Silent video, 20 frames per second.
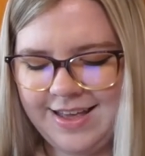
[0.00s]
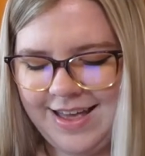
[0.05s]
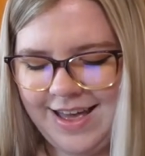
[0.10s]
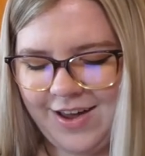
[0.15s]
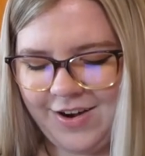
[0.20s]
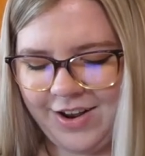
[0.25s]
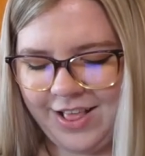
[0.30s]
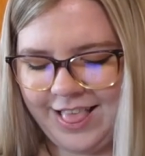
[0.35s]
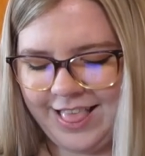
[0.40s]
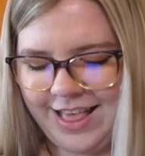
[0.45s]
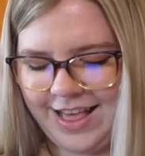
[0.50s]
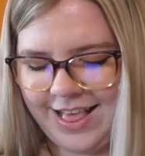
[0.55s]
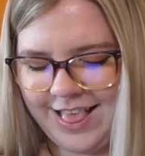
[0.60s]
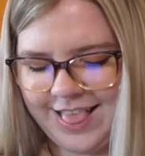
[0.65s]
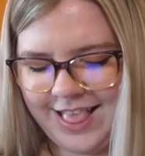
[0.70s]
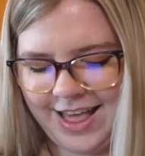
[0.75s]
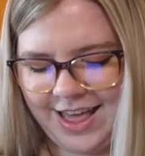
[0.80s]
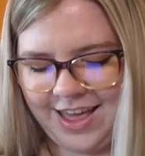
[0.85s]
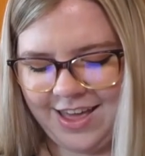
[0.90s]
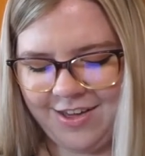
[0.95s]
how to stay
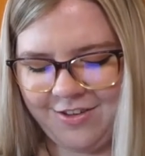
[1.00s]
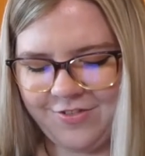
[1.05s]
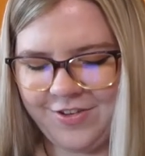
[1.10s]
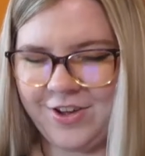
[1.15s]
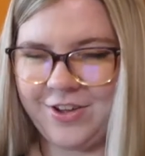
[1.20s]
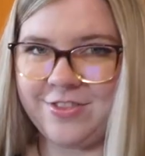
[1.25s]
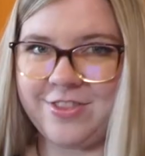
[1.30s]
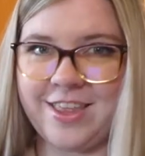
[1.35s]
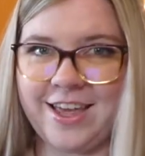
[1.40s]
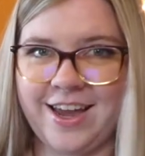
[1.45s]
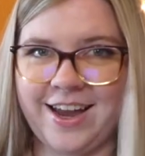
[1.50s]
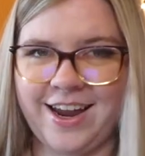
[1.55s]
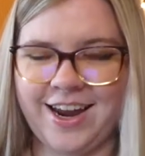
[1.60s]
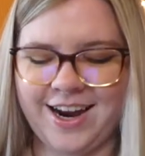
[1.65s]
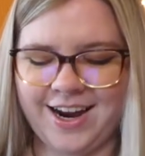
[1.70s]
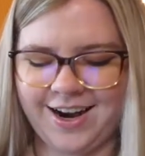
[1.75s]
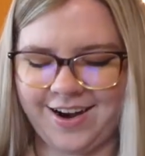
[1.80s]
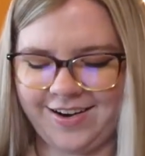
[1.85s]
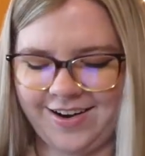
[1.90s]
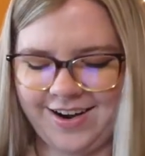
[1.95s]
safe out
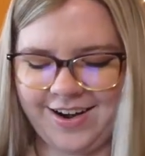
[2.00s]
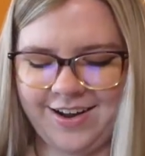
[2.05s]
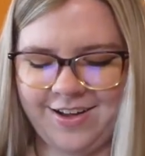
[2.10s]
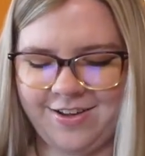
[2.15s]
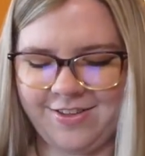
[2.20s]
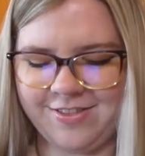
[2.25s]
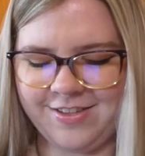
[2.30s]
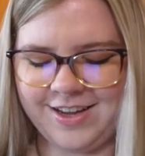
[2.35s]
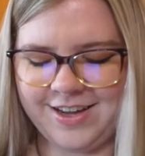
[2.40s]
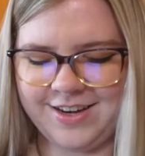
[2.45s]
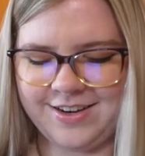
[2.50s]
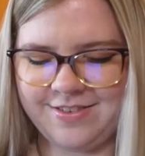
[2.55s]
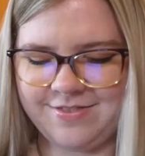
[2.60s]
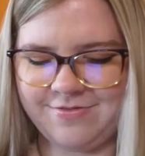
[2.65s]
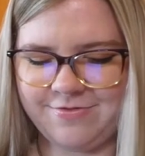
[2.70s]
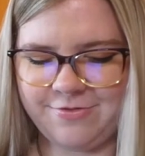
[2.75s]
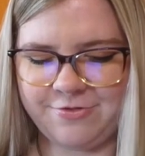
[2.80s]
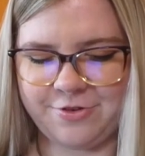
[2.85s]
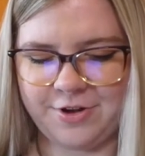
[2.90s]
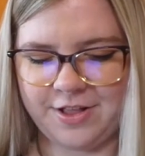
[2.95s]
there and all
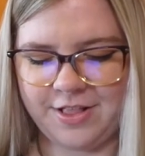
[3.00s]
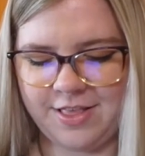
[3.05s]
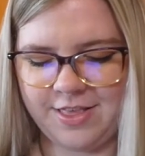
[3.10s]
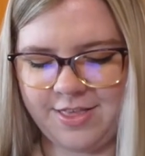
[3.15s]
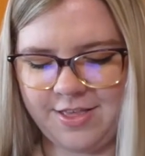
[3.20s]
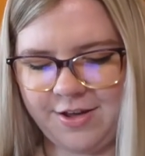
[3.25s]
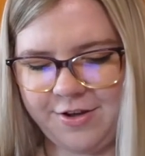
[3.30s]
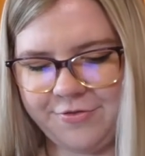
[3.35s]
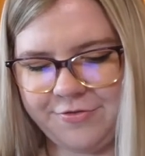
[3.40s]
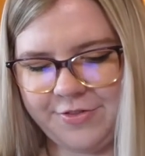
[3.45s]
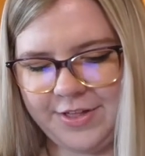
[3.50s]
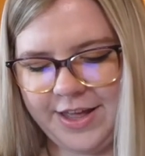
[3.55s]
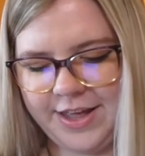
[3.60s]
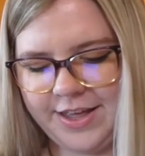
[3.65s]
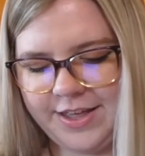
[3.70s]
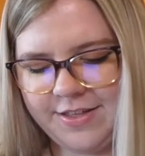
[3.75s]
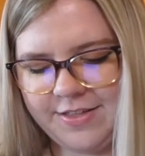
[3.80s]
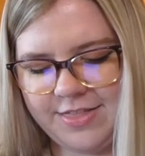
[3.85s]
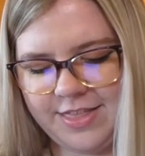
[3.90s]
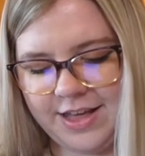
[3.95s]
that fun stuff,
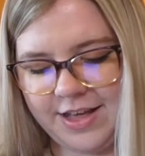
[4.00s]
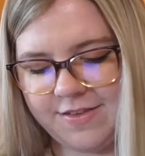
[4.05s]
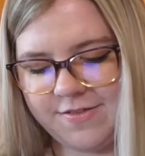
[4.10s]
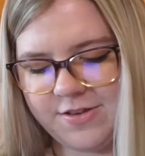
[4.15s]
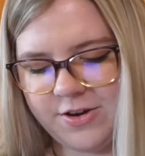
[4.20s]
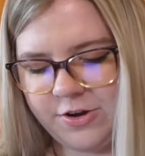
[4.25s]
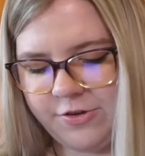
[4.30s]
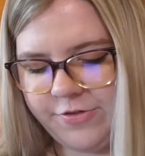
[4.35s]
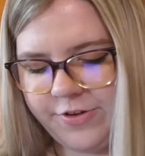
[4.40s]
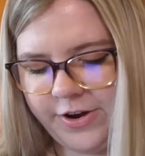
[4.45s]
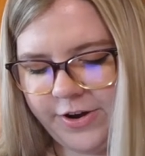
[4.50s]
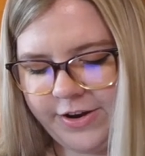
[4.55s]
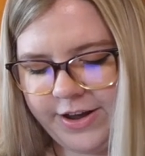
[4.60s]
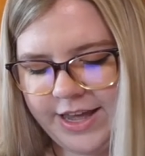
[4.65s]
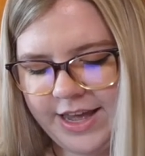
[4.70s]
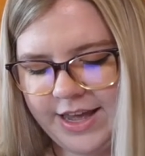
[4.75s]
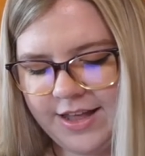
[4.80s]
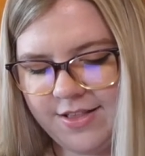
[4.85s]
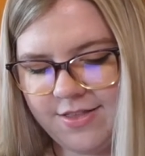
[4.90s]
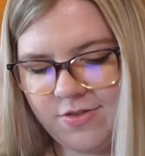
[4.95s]
like things to do for your
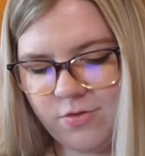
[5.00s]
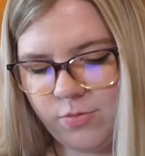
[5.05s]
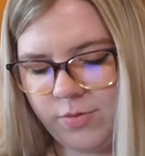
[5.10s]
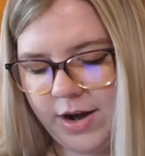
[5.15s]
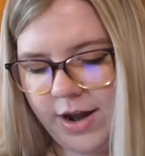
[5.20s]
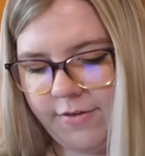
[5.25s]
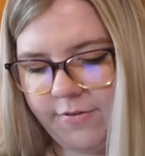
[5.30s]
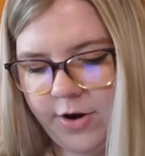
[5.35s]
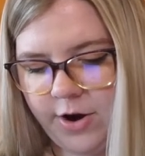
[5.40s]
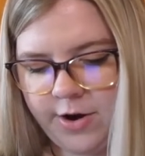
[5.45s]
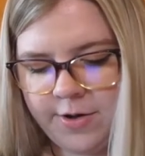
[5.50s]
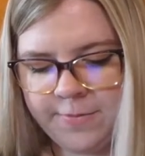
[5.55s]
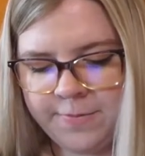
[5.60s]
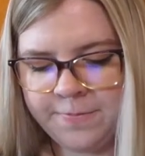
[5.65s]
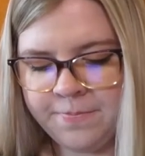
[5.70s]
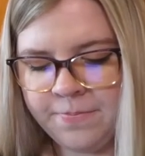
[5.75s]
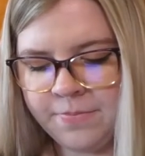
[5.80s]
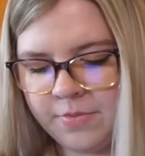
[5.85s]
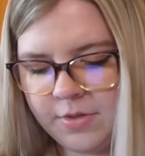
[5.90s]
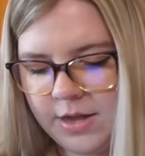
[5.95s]
kids, whatever.
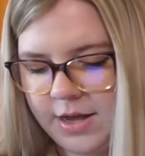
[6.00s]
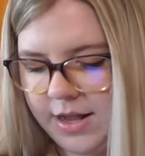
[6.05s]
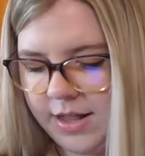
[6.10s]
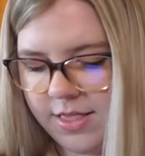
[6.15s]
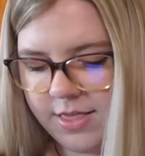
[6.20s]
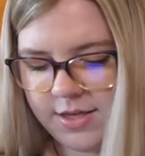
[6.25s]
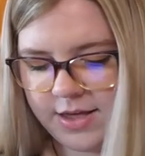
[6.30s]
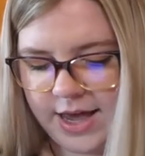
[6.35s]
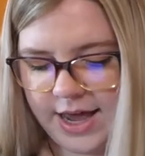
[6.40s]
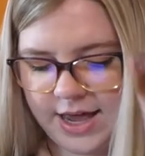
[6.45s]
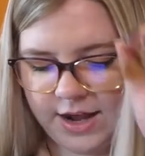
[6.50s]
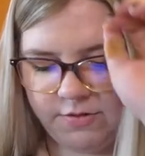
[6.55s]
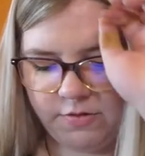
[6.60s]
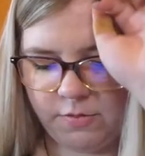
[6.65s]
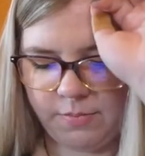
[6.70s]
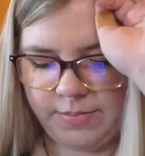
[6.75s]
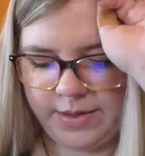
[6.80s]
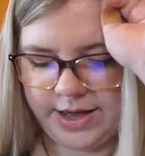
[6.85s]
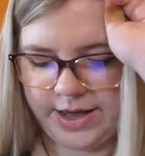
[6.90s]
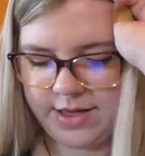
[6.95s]
It's kind of
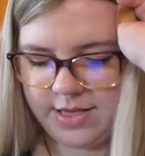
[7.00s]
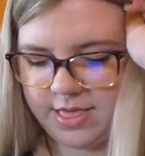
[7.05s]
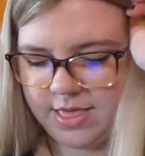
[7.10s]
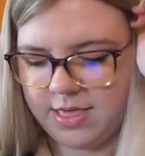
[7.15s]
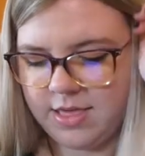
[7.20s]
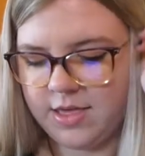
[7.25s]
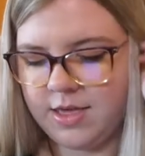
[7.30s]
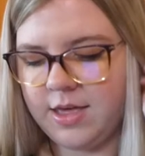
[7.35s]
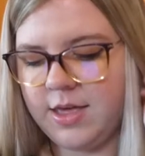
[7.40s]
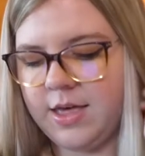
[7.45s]
a mix.